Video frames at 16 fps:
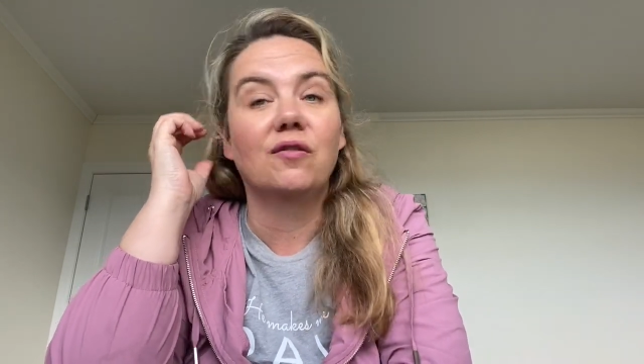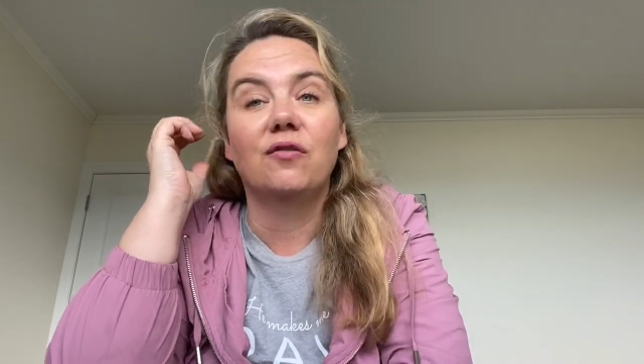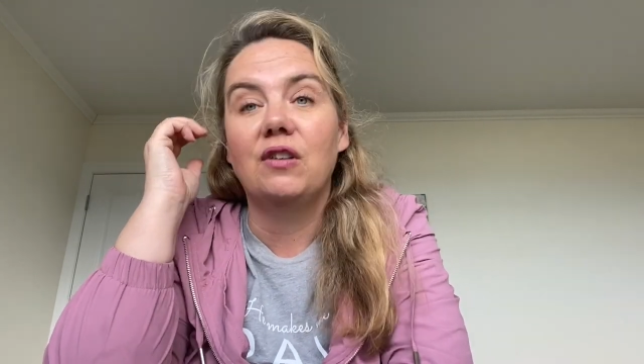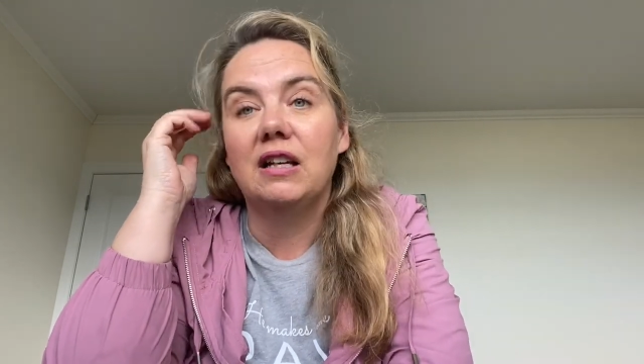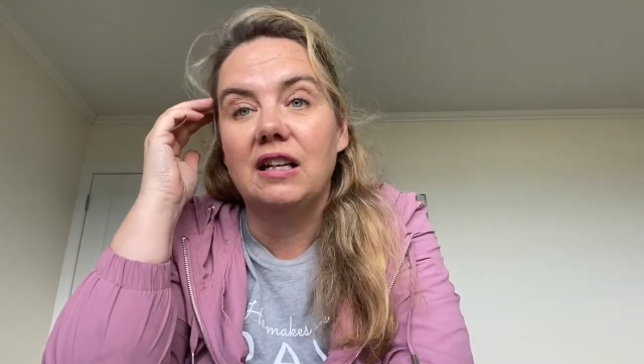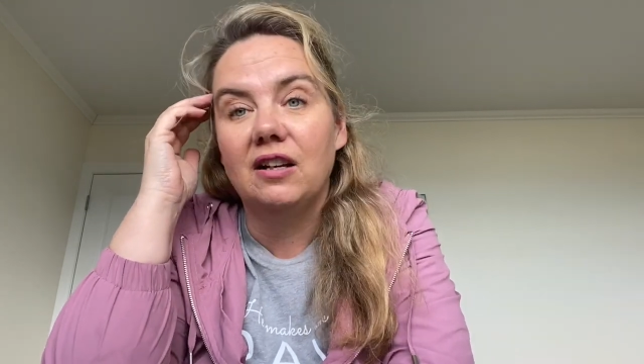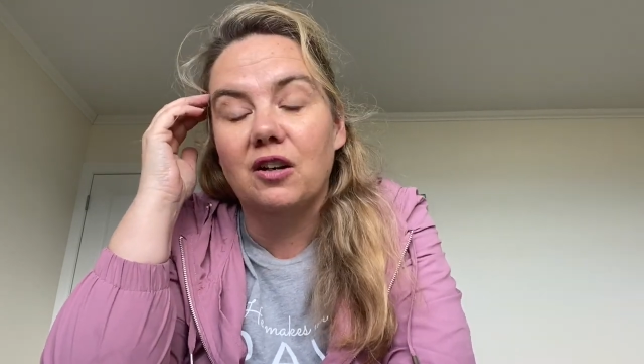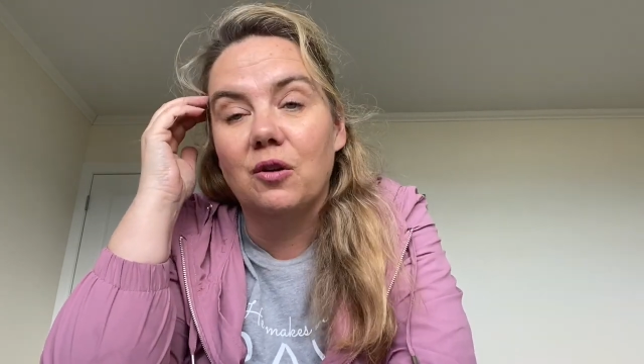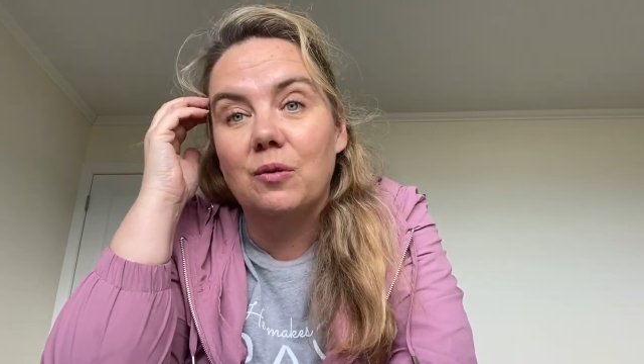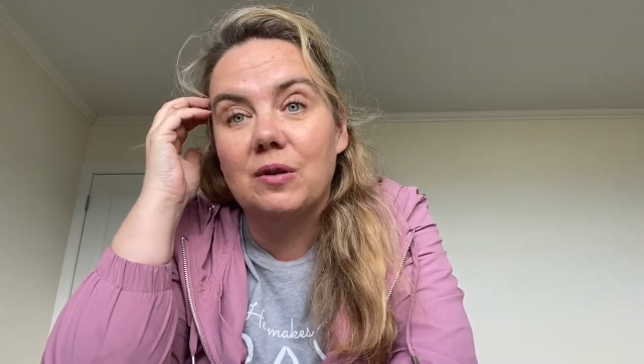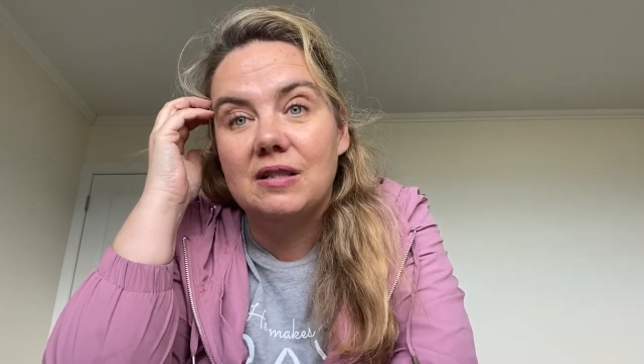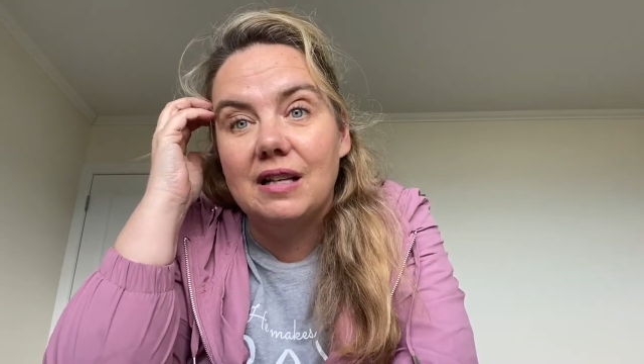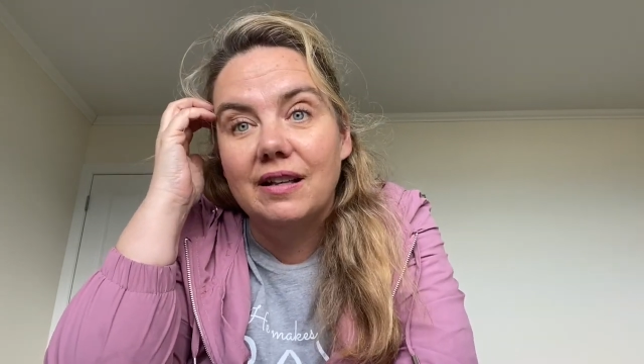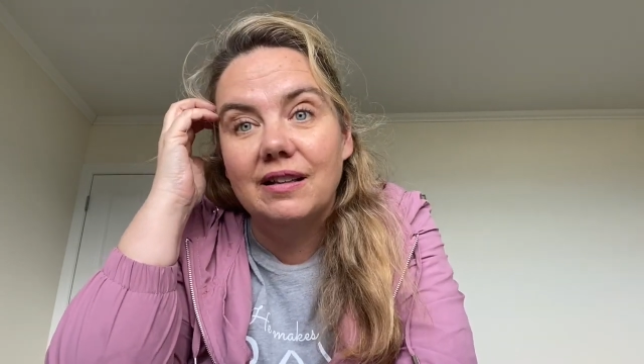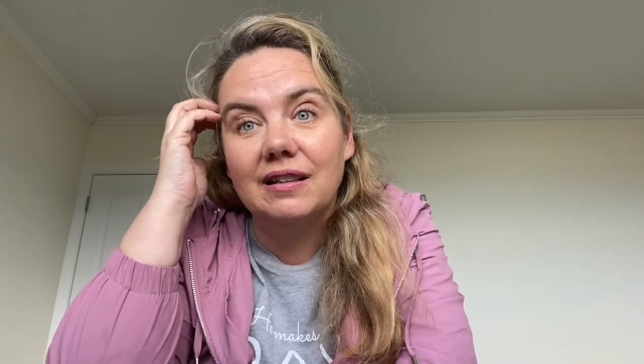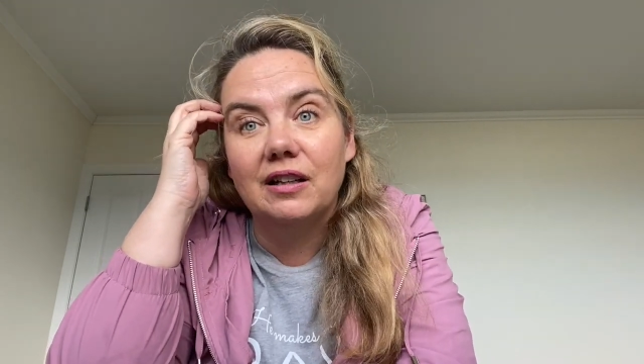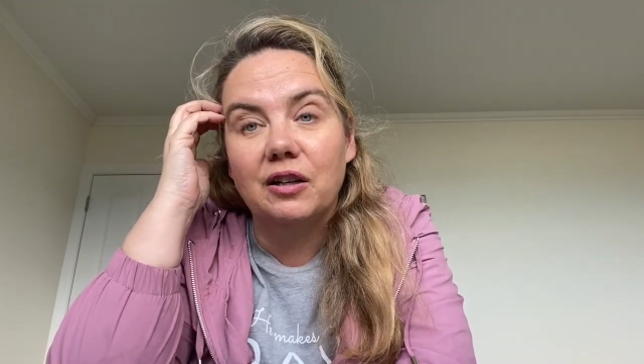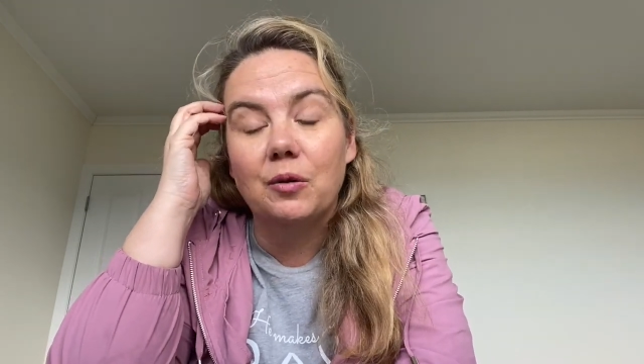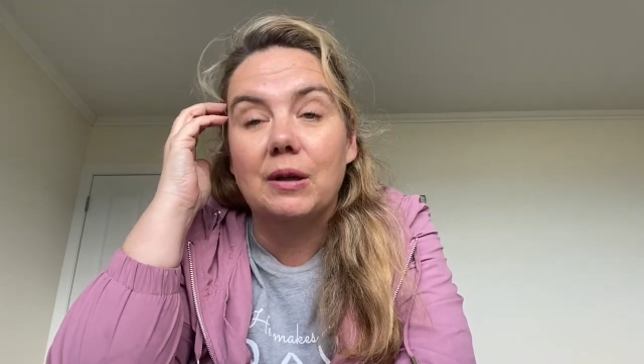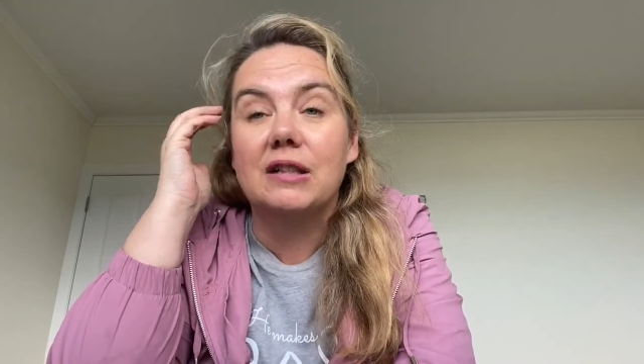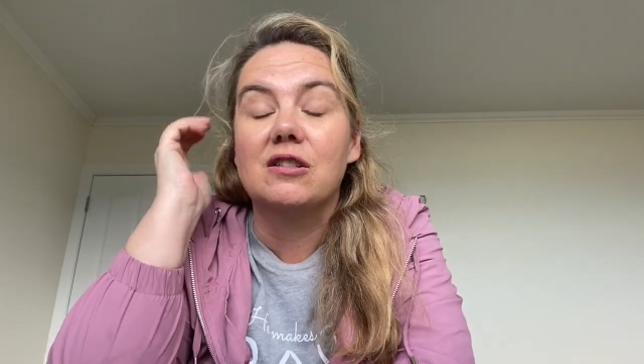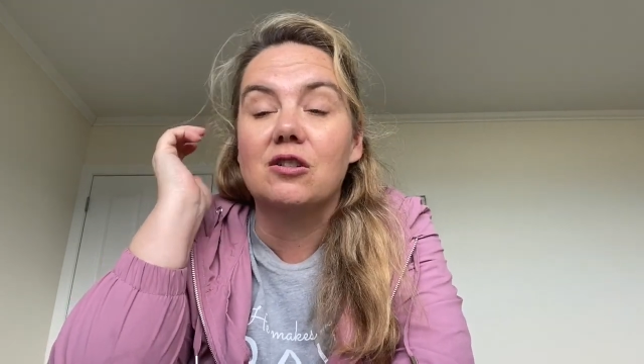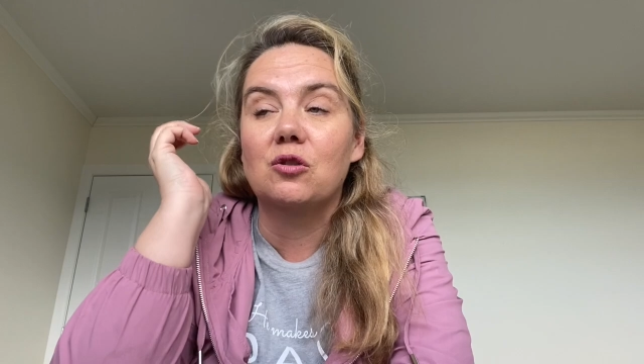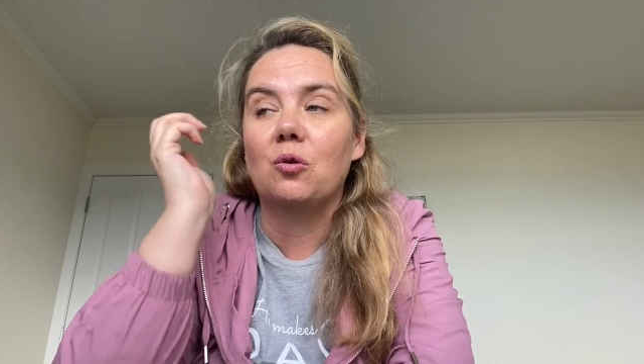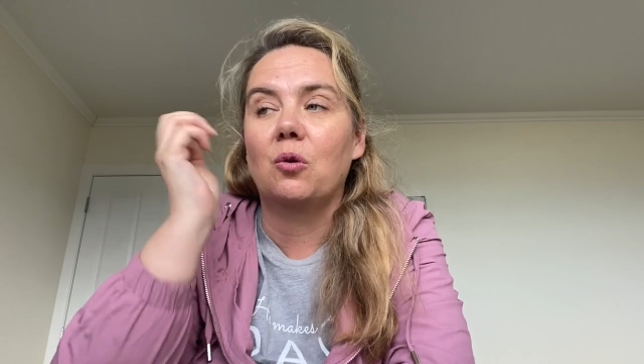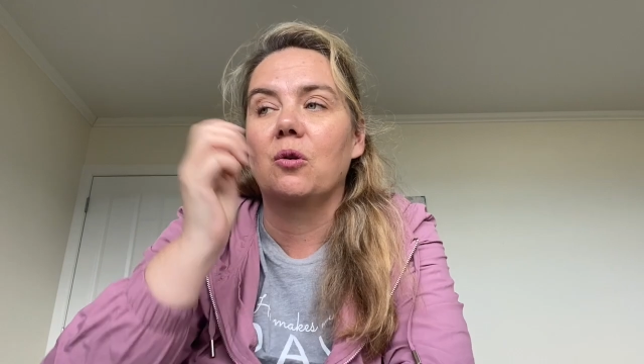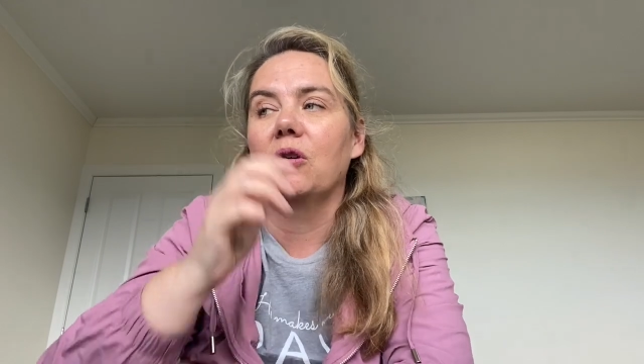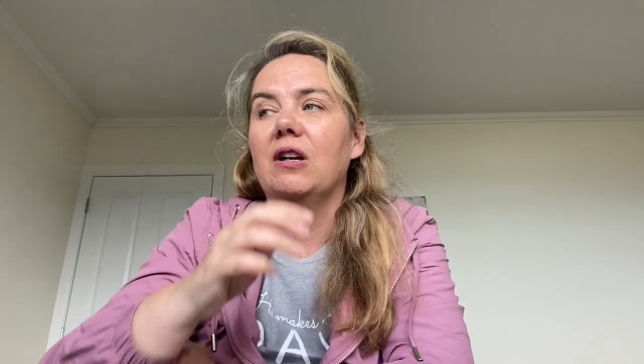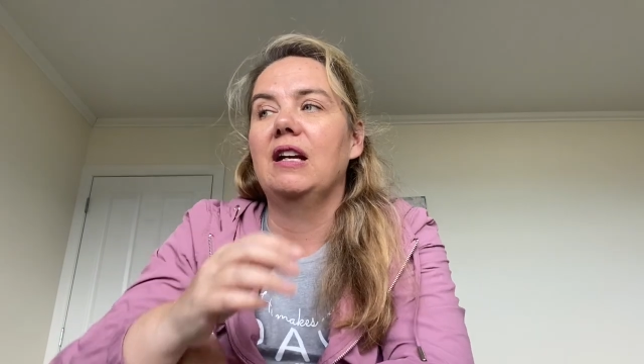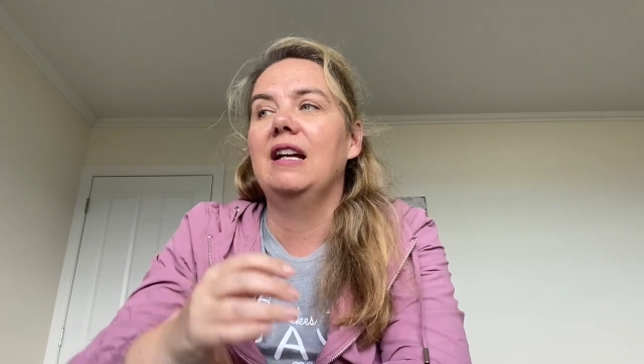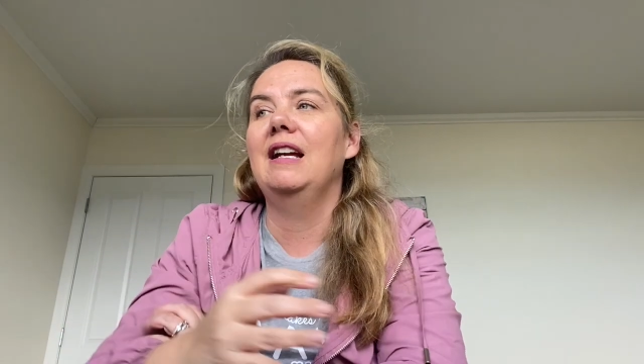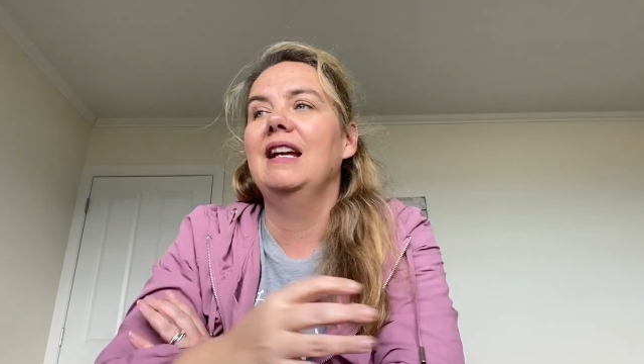video with telling a quick
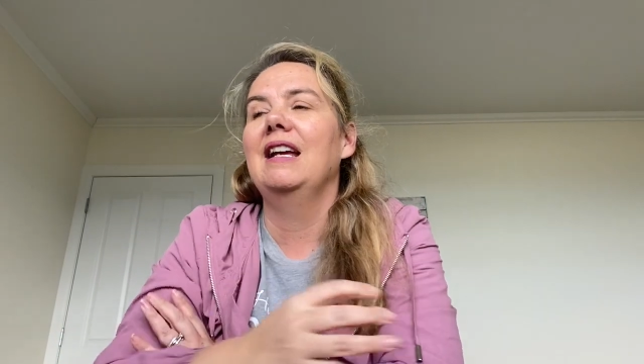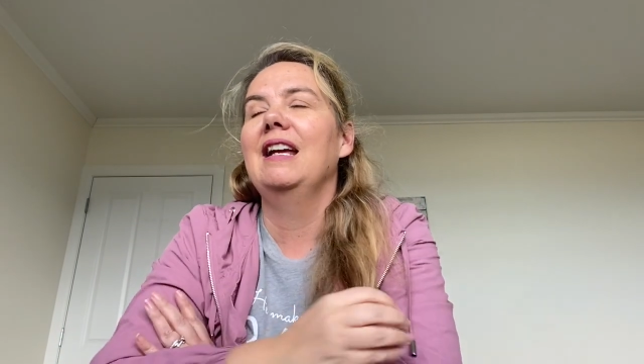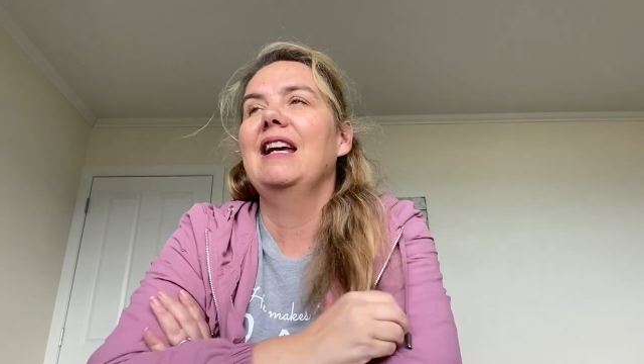story